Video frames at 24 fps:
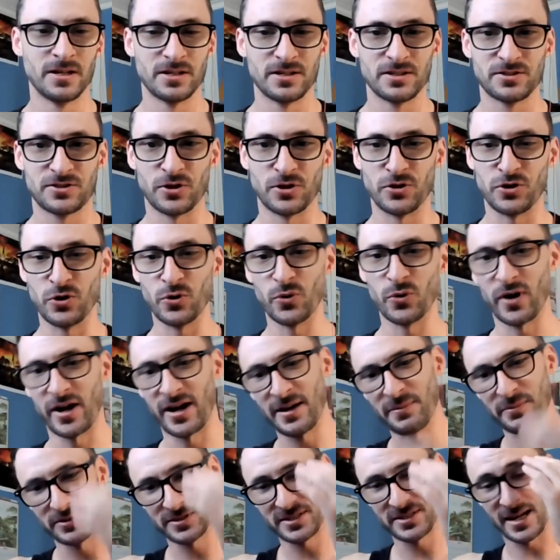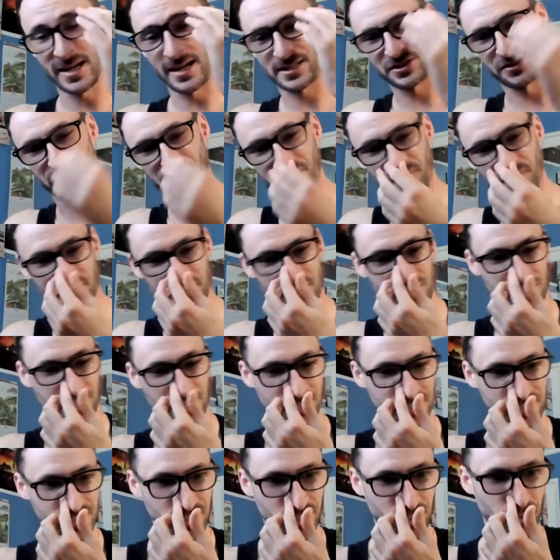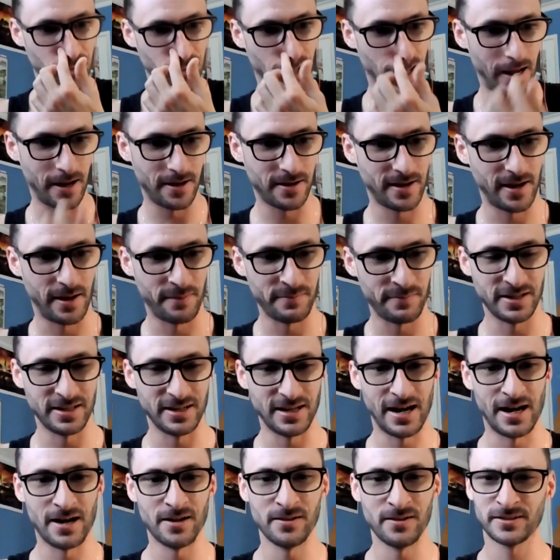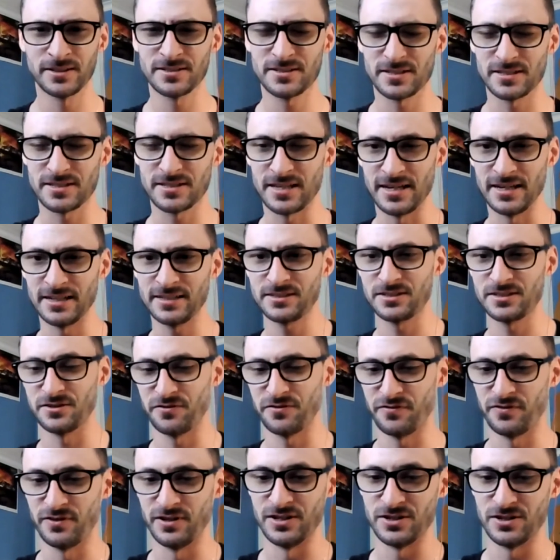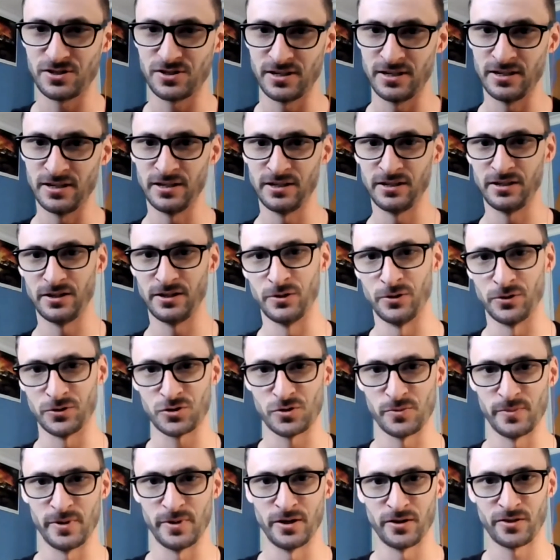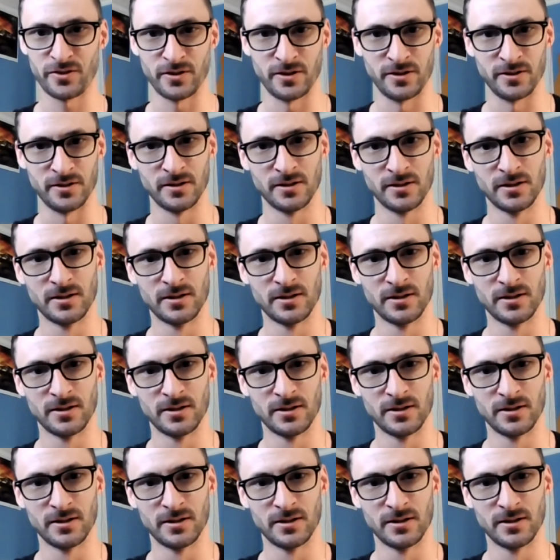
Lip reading: so you were able to actually finish it. So, I mean, how long does it take to finish an ultra marathon?